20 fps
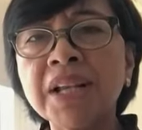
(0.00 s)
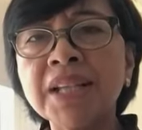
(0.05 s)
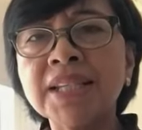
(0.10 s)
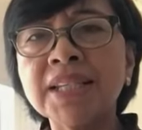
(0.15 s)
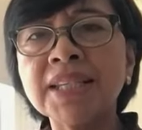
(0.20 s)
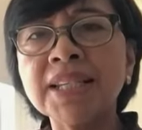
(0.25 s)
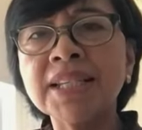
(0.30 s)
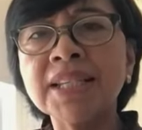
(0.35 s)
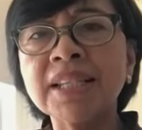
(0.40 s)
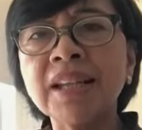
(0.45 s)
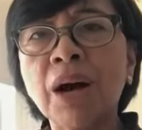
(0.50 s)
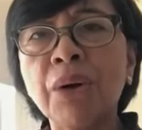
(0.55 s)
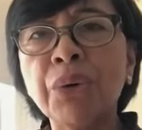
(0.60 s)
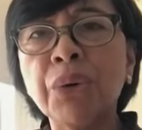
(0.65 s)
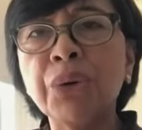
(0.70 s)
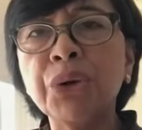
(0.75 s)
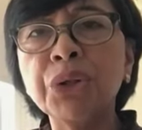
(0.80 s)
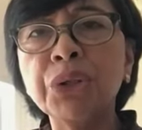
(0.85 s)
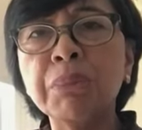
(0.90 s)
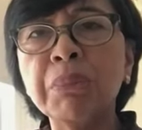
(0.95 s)
is this now
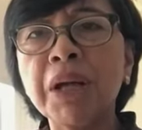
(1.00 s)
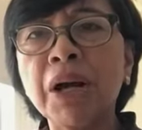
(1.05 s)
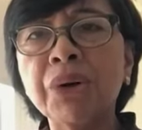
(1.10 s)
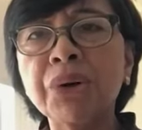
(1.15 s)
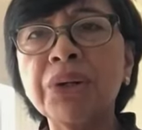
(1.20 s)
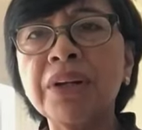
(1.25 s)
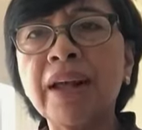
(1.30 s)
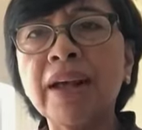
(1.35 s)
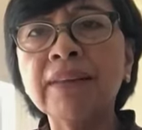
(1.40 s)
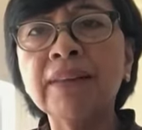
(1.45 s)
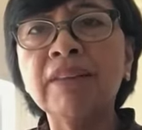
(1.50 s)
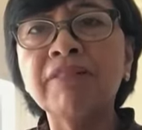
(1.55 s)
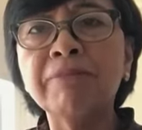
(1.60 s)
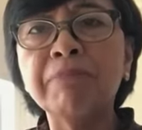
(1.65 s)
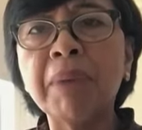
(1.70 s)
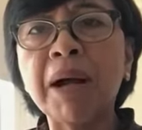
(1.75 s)
going to be a collective